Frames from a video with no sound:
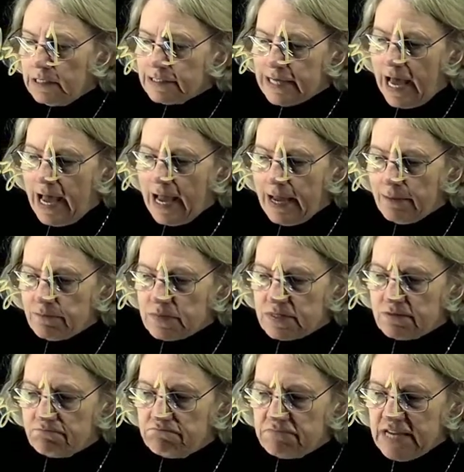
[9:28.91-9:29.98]

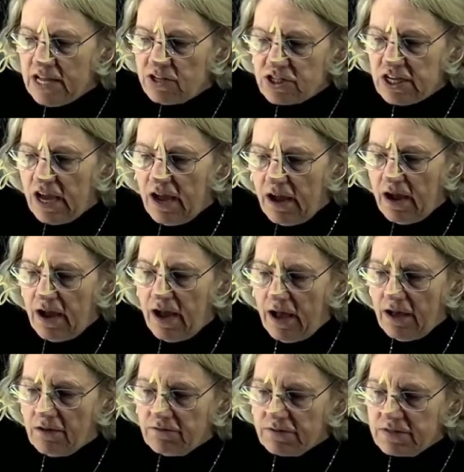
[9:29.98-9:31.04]
times delta
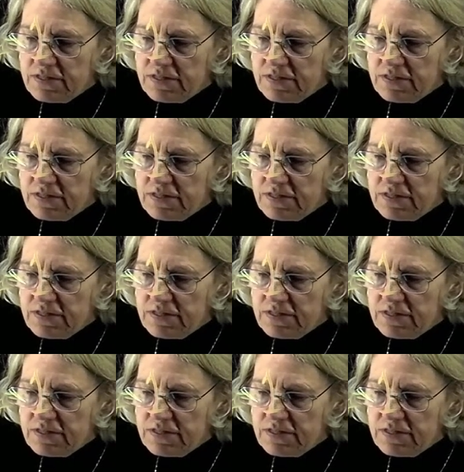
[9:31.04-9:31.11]
of